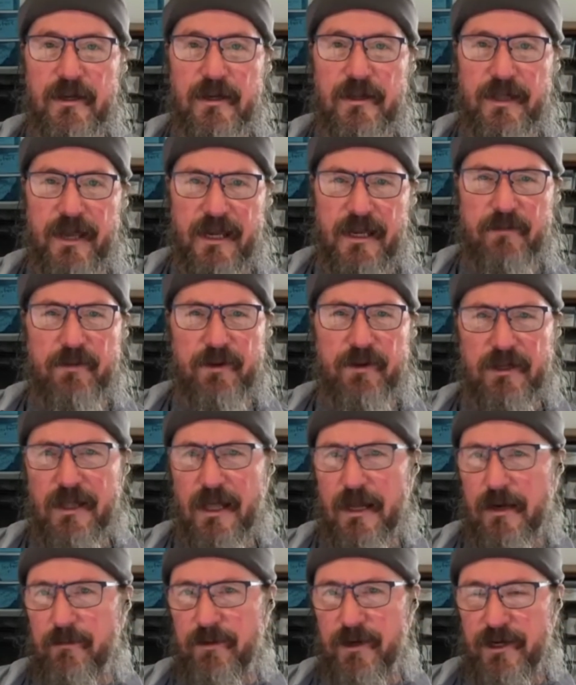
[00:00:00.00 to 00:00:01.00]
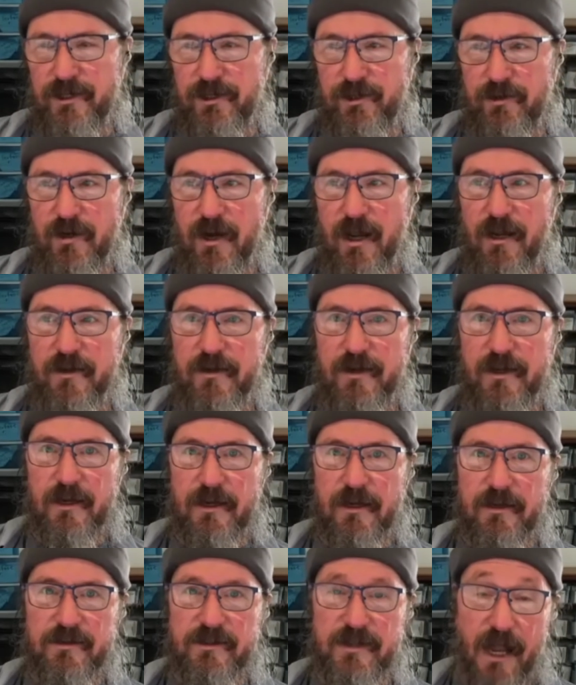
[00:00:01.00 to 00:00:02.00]
That could put a lot of pressure on
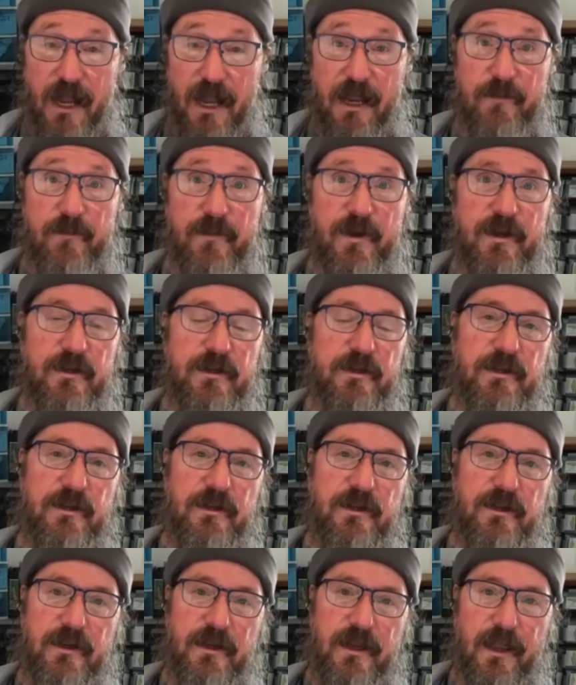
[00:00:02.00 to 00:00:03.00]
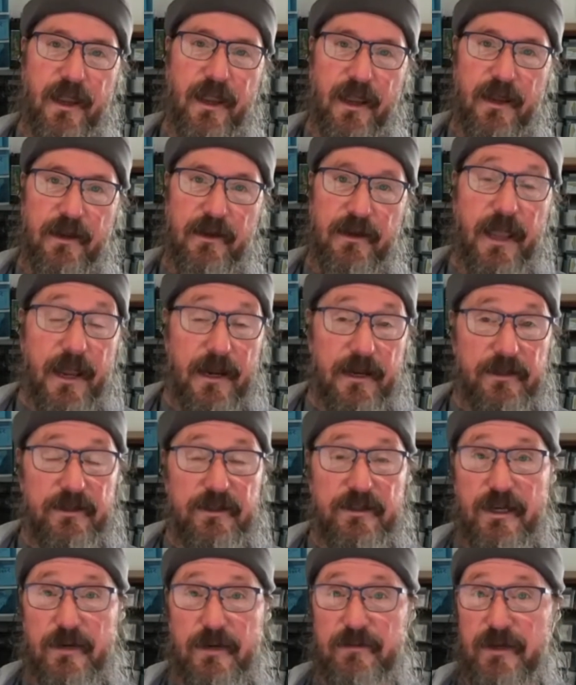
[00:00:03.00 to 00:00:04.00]
time, and at the
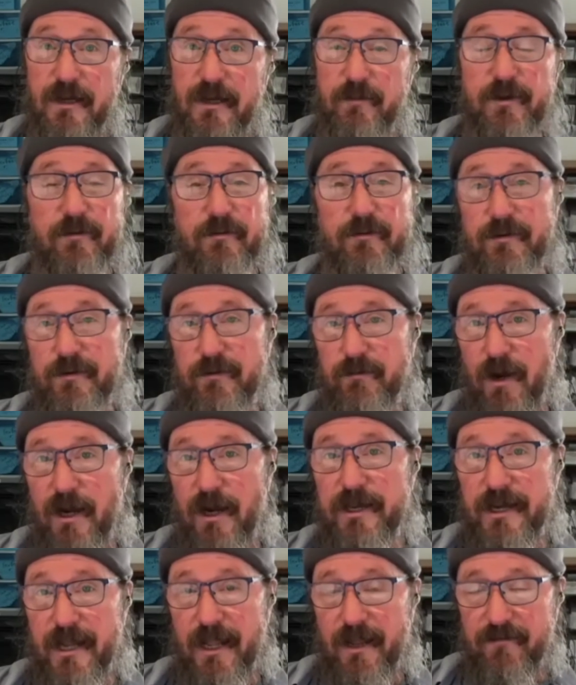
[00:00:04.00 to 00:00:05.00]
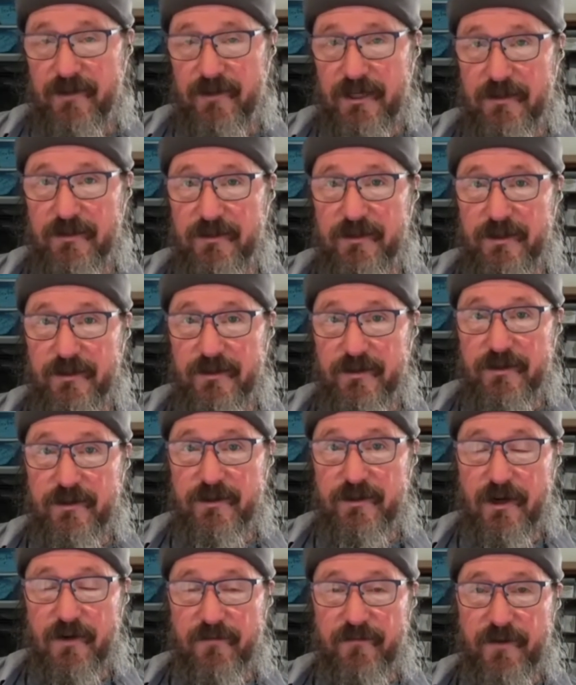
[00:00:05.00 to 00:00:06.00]
same time, he was wanting to have kids and
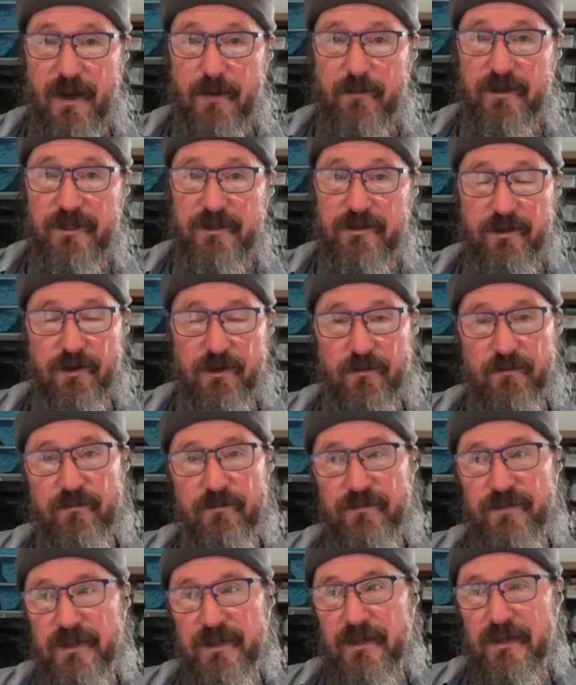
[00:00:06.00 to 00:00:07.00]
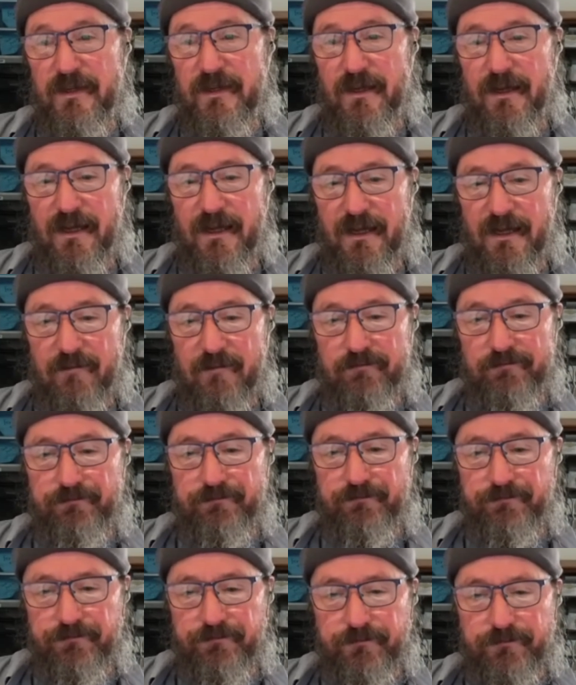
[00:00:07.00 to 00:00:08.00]
start a family. So,
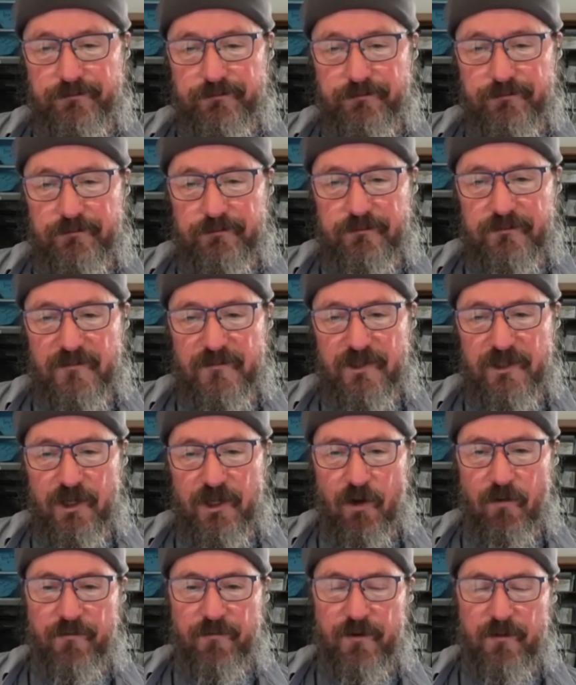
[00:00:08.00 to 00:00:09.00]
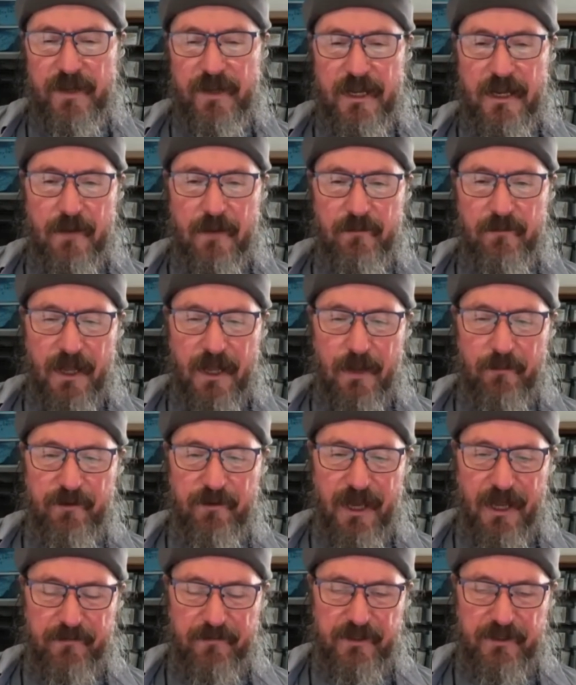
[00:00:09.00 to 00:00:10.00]
for me, I'm
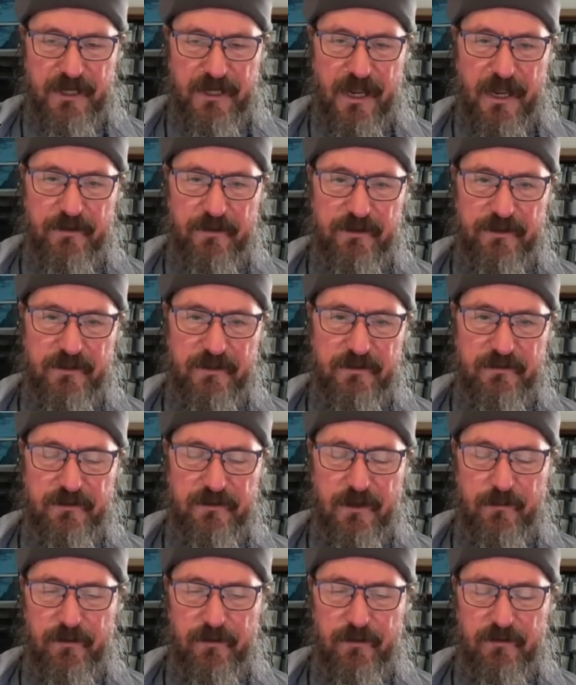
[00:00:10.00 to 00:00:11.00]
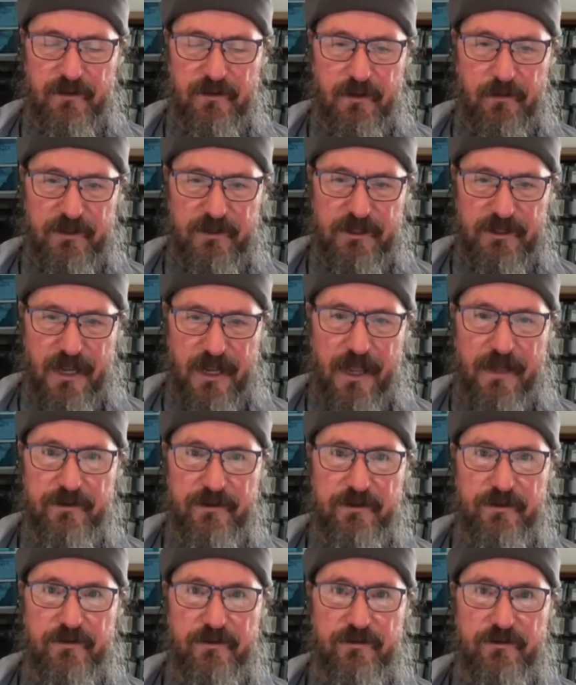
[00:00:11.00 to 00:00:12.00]
kind of a task. I'm a
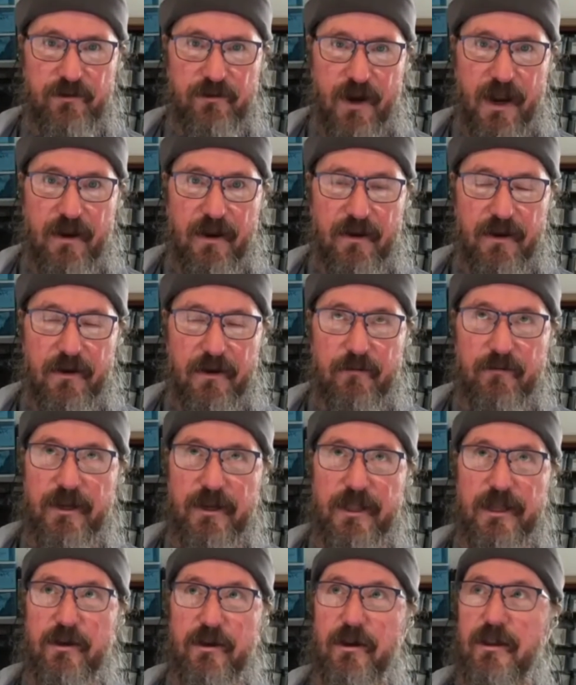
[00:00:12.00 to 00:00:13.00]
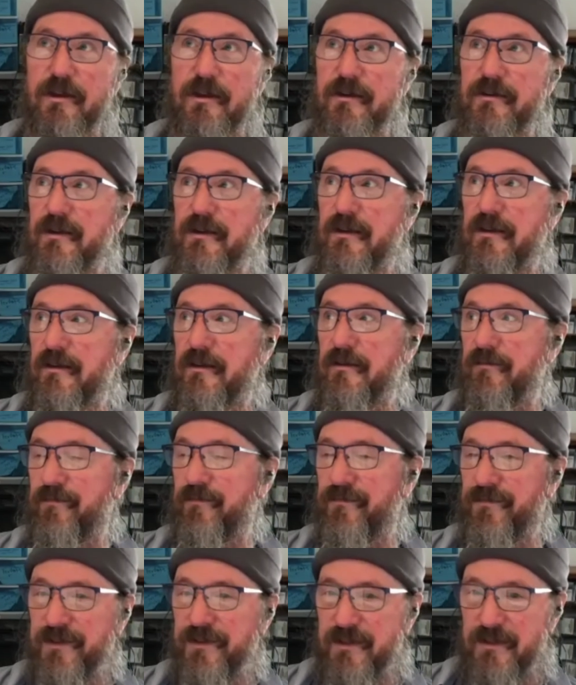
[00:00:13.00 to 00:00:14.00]
task drive. What do they call it?
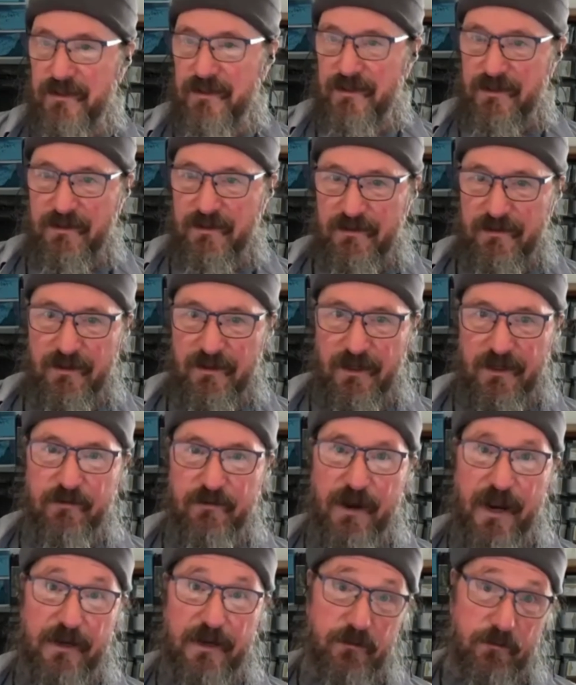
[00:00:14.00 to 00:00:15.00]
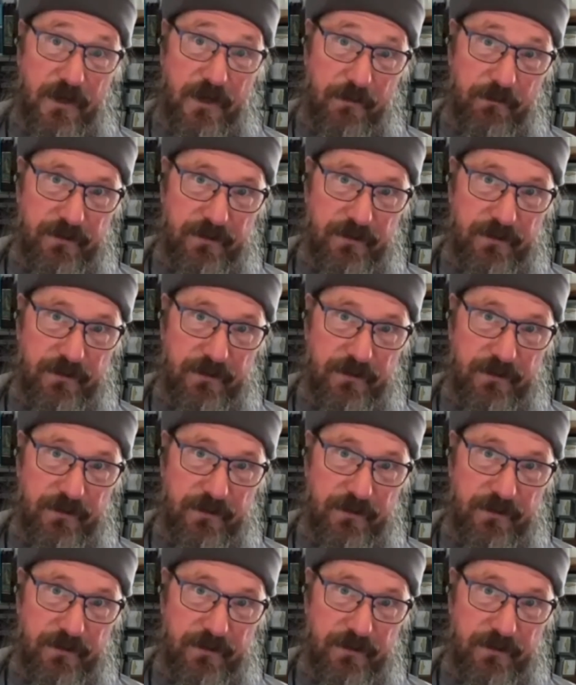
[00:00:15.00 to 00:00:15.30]
I crack the whip.